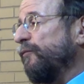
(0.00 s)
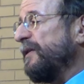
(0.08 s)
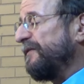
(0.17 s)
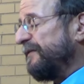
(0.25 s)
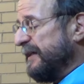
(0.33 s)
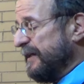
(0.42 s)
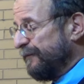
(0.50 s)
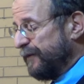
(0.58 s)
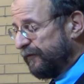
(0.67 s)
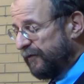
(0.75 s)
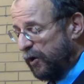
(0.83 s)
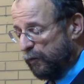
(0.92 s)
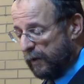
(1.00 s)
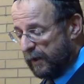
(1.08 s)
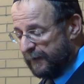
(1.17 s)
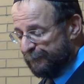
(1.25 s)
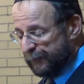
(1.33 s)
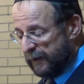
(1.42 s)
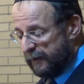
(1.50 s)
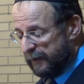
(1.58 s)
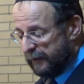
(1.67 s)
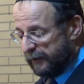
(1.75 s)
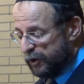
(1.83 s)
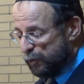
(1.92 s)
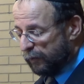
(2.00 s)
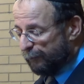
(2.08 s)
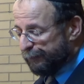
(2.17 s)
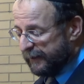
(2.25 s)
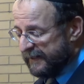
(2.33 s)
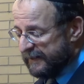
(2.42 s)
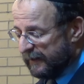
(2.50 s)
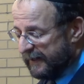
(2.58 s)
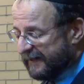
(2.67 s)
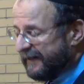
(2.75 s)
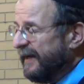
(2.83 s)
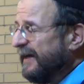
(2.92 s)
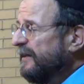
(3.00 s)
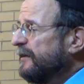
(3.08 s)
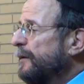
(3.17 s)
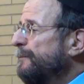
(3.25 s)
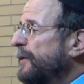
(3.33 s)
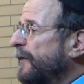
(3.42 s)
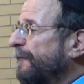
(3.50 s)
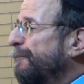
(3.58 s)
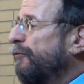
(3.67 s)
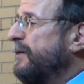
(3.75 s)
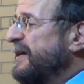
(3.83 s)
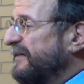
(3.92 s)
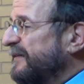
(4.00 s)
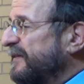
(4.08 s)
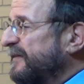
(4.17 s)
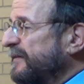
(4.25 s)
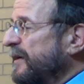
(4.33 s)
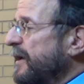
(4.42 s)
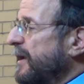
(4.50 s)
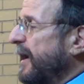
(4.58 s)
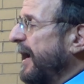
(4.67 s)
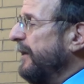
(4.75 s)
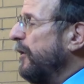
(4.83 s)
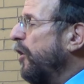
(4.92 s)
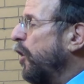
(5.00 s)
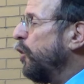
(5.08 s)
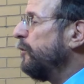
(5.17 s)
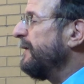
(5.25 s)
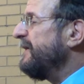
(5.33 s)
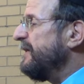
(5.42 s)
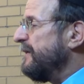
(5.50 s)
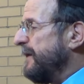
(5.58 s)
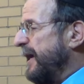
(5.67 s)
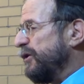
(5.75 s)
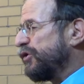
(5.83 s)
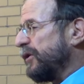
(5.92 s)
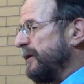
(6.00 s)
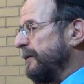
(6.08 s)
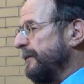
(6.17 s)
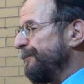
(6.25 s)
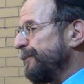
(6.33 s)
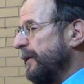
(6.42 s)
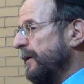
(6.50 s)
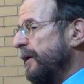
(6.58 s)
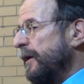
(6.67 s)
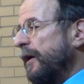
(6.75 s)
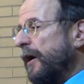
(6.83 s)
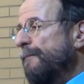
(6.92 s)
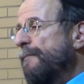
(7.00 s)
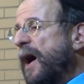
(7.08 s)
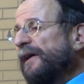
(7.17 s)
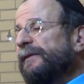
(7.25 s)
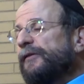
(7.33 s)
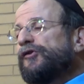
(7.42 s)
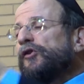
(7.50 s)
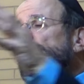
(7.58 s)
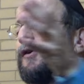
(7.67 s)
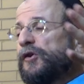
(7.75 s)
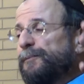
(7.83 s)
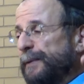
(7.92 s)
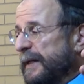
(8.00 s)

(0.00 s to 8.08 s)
to receive the Torah, You will be a kingdom of priests and a holy nation. Among the Jewish